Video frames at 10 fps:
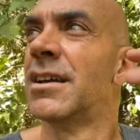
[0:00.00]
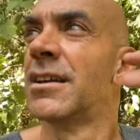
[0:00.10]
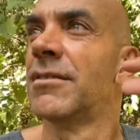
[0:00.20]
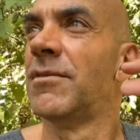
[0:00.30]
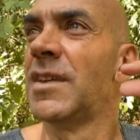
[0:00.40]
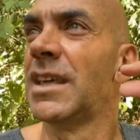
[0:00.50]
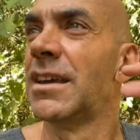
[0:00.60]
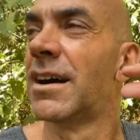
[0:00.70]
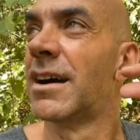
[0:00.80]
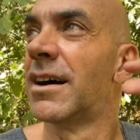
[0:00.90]

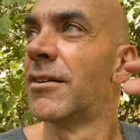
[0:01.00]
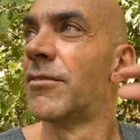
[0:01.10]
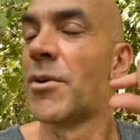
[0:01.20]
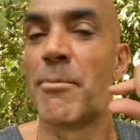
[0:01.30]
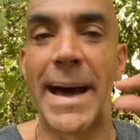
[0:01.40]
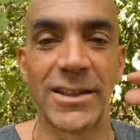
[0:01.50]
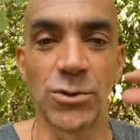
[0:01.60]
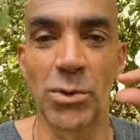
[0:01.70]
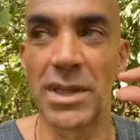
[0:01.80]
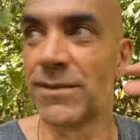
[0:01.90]
The
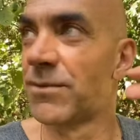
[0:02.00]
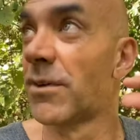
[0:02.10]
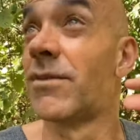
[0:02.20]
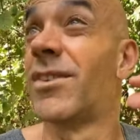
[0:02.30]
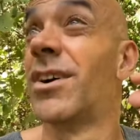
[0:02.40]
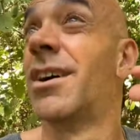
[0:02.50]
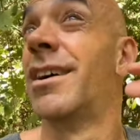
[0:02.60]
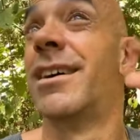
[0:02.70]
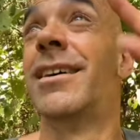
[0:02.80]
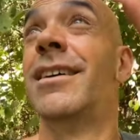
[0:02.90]
bandwidth